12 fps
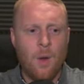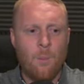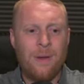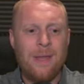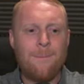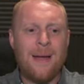
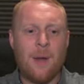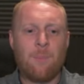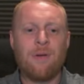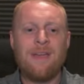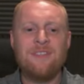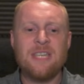Bring back
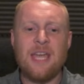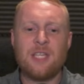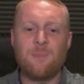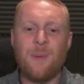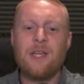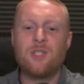previously
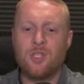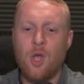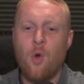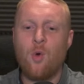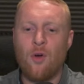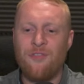expired
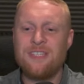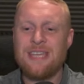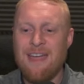zone offers